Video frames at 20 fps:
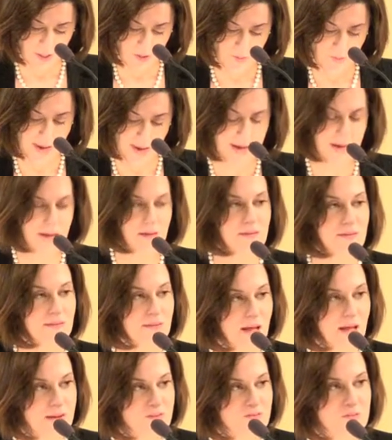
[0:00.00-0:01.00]
to make
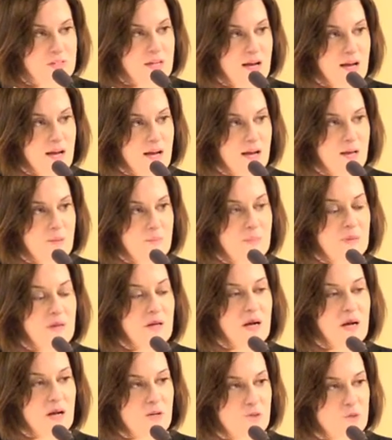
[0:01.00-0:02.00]
lifetime
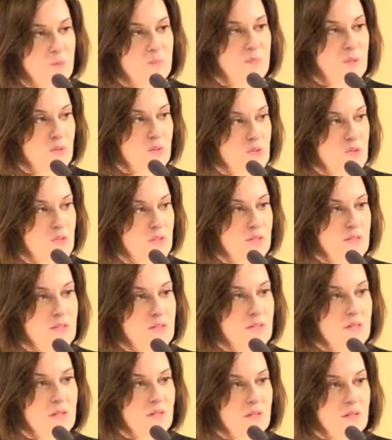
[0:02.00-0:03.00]

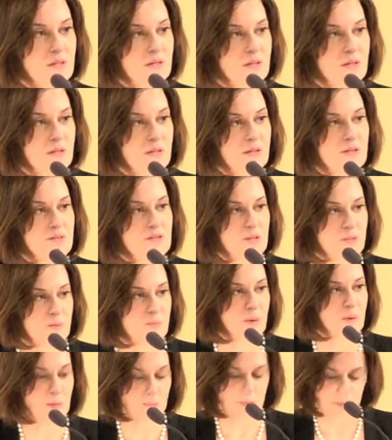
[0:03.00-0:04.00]
contributions to
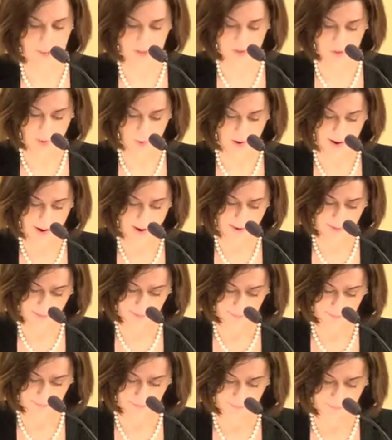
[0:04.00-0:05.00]
the public square.
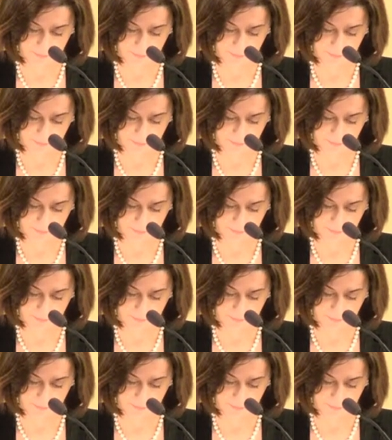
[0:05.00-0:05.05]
